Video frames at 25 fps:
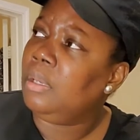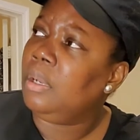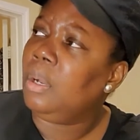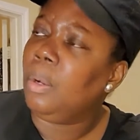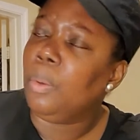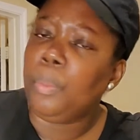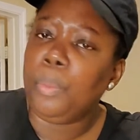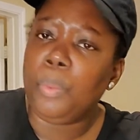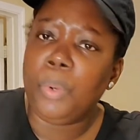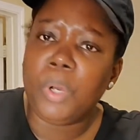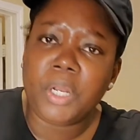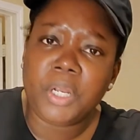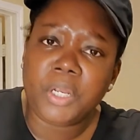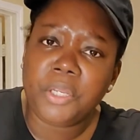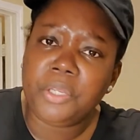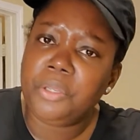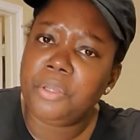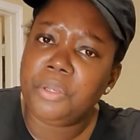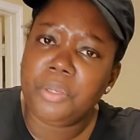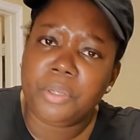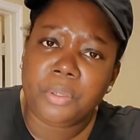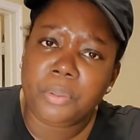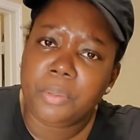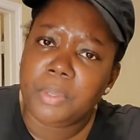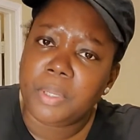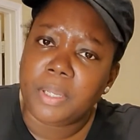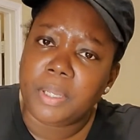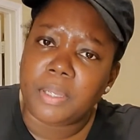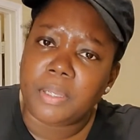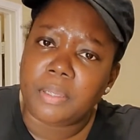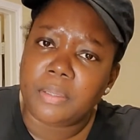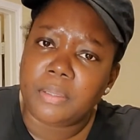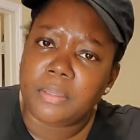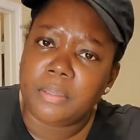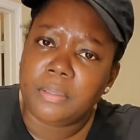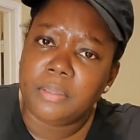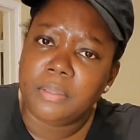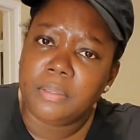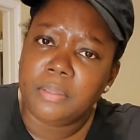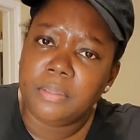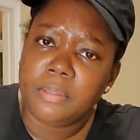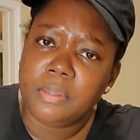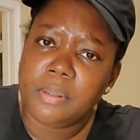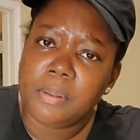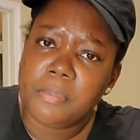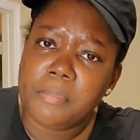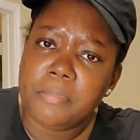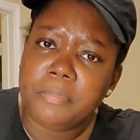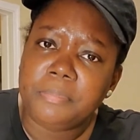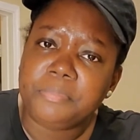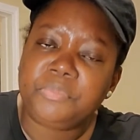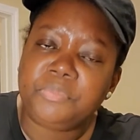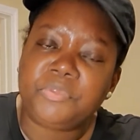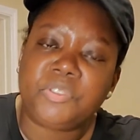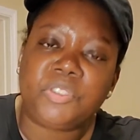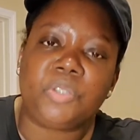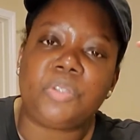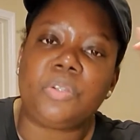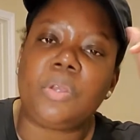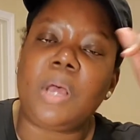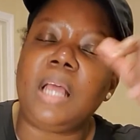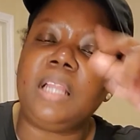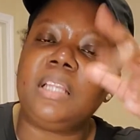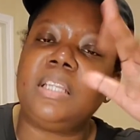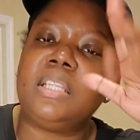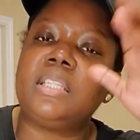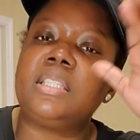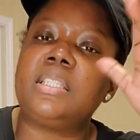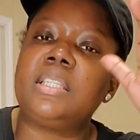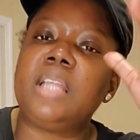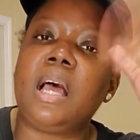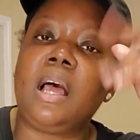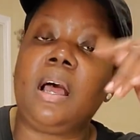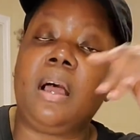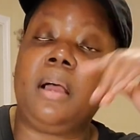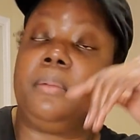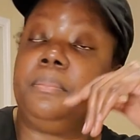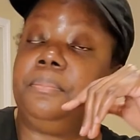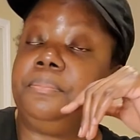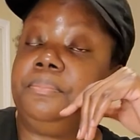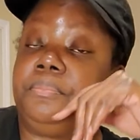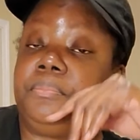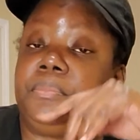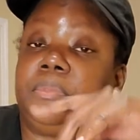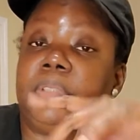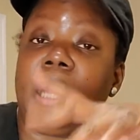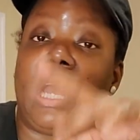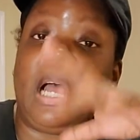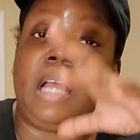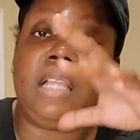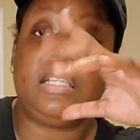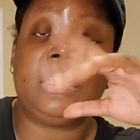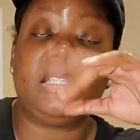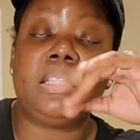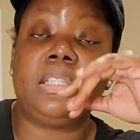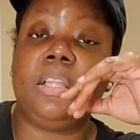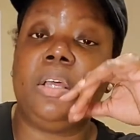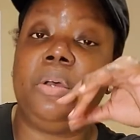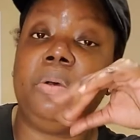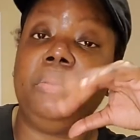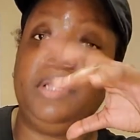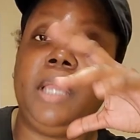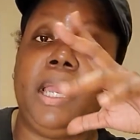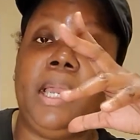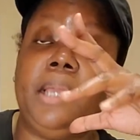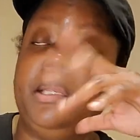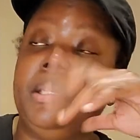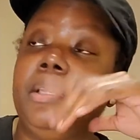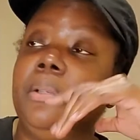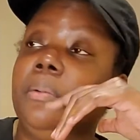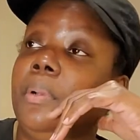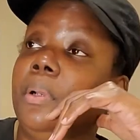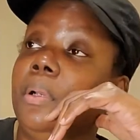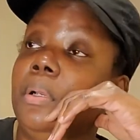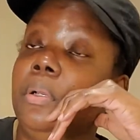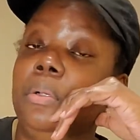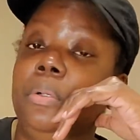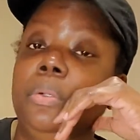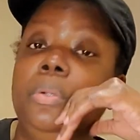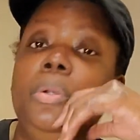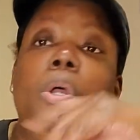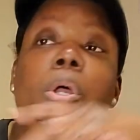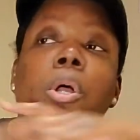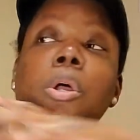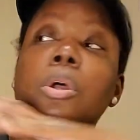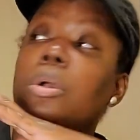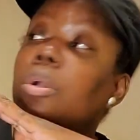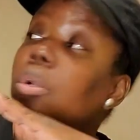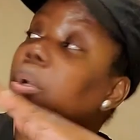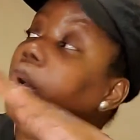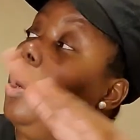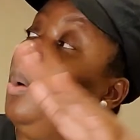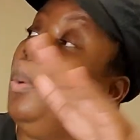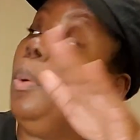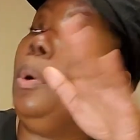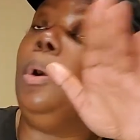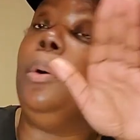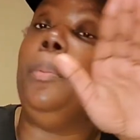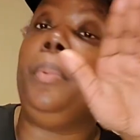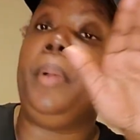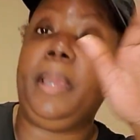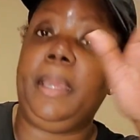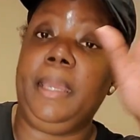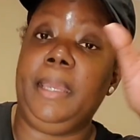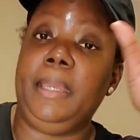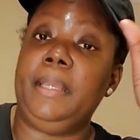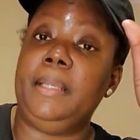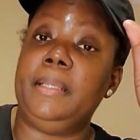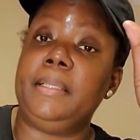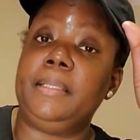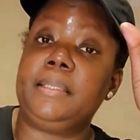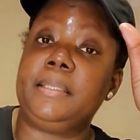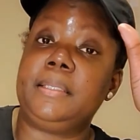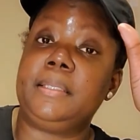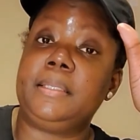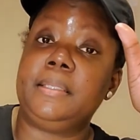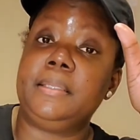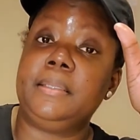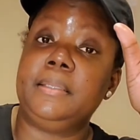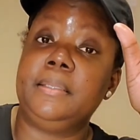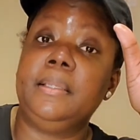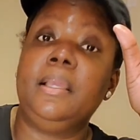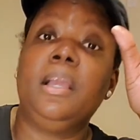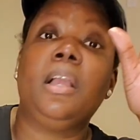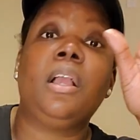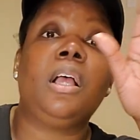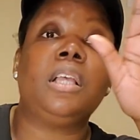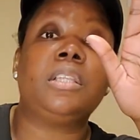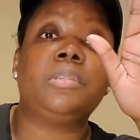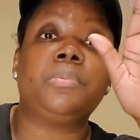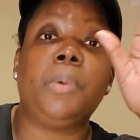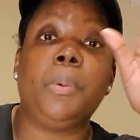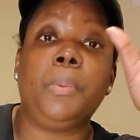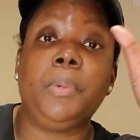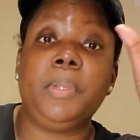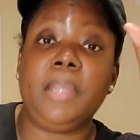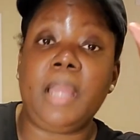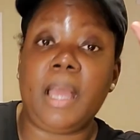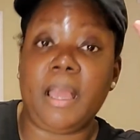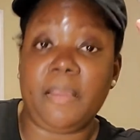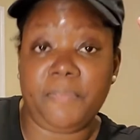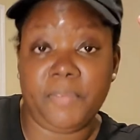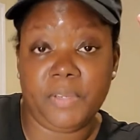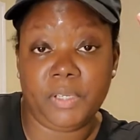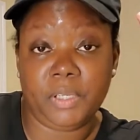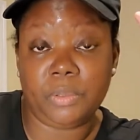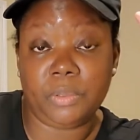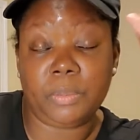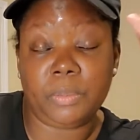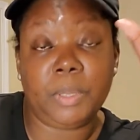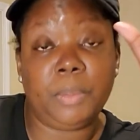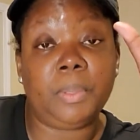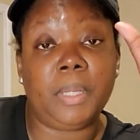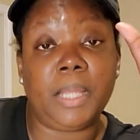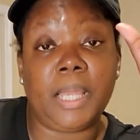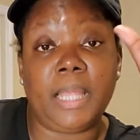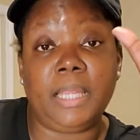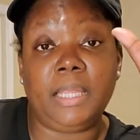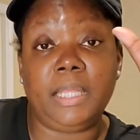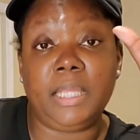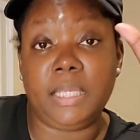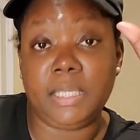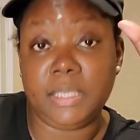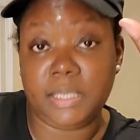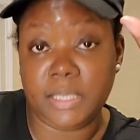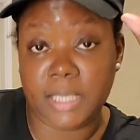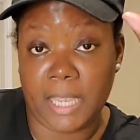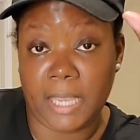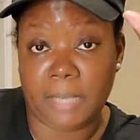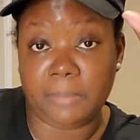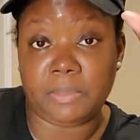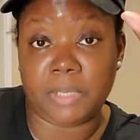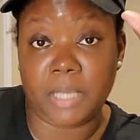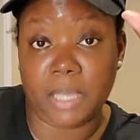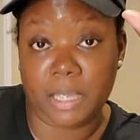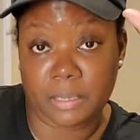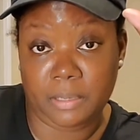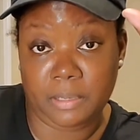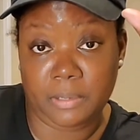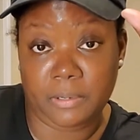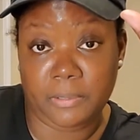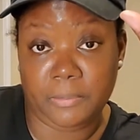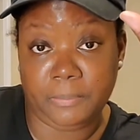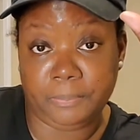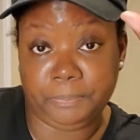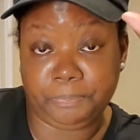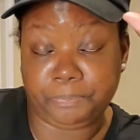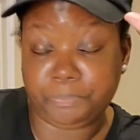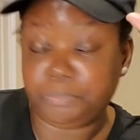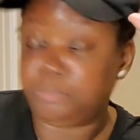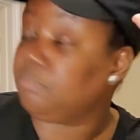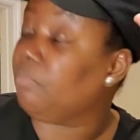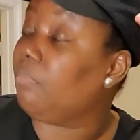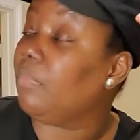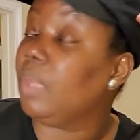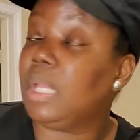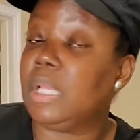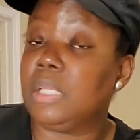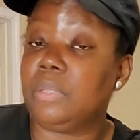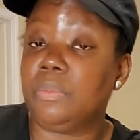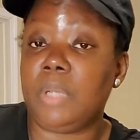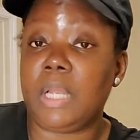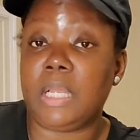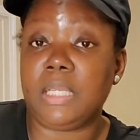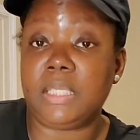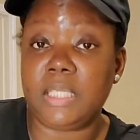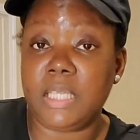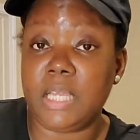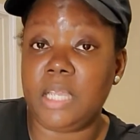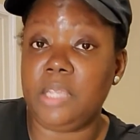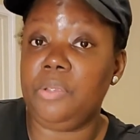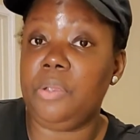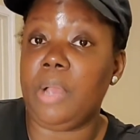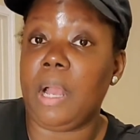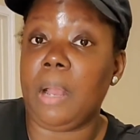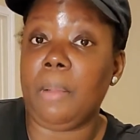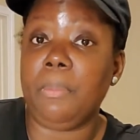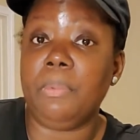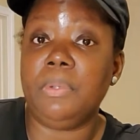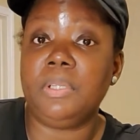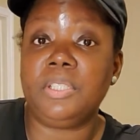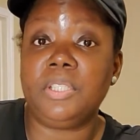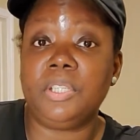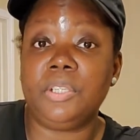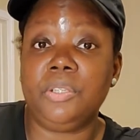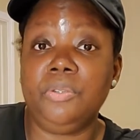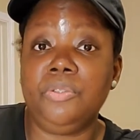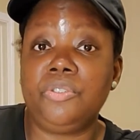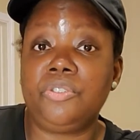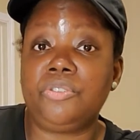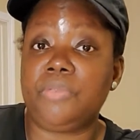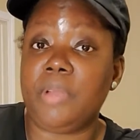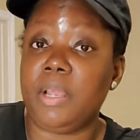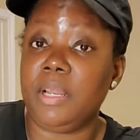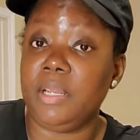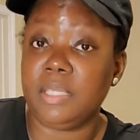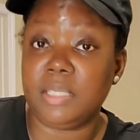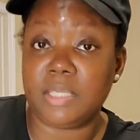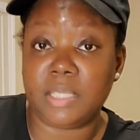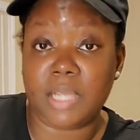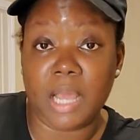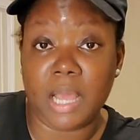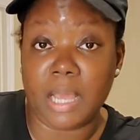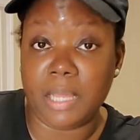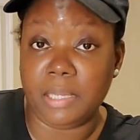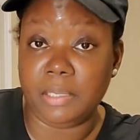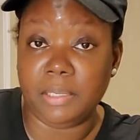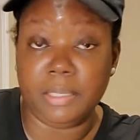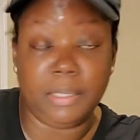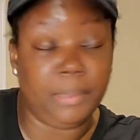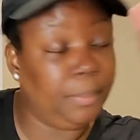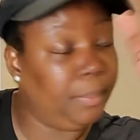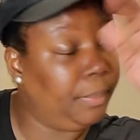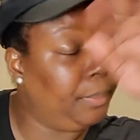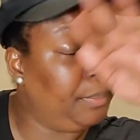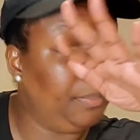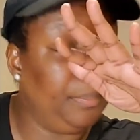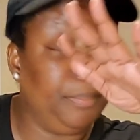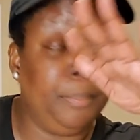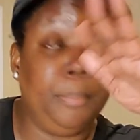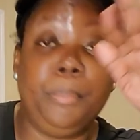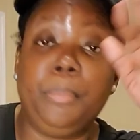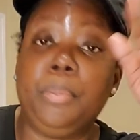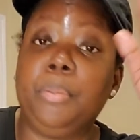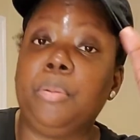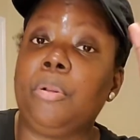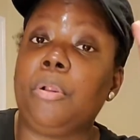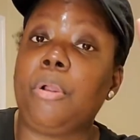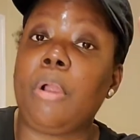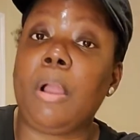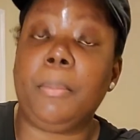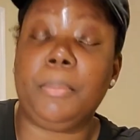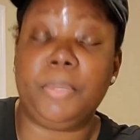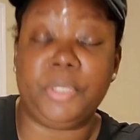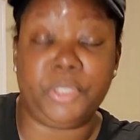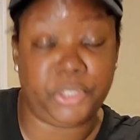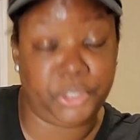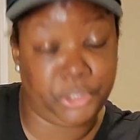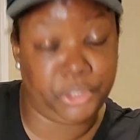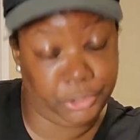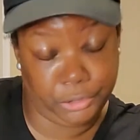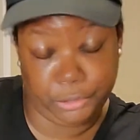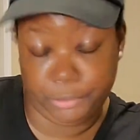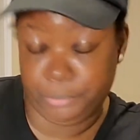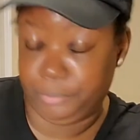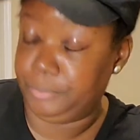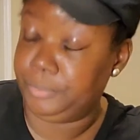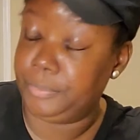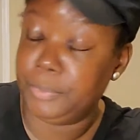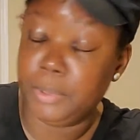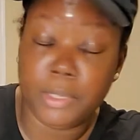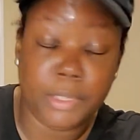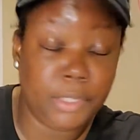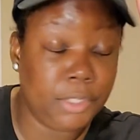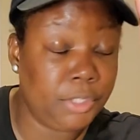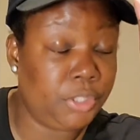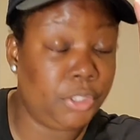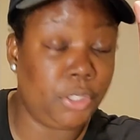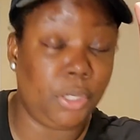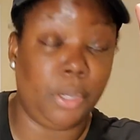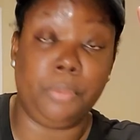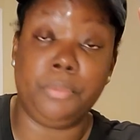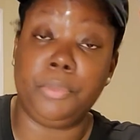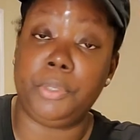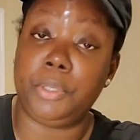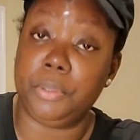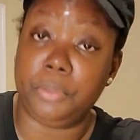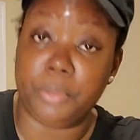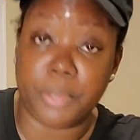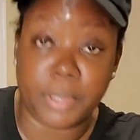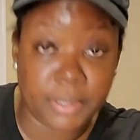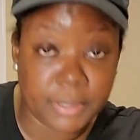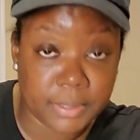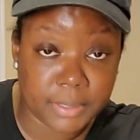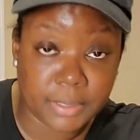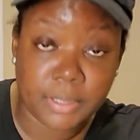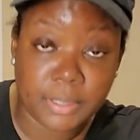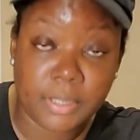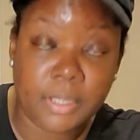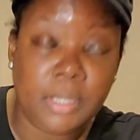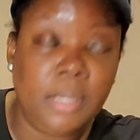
what are you doing? So I just stopped. I just slowed down in the road, go on past. Cause what we not finna do is be playing these games out here. Cause when I tell you I will send you straight to Scotland, promise you, don't do it.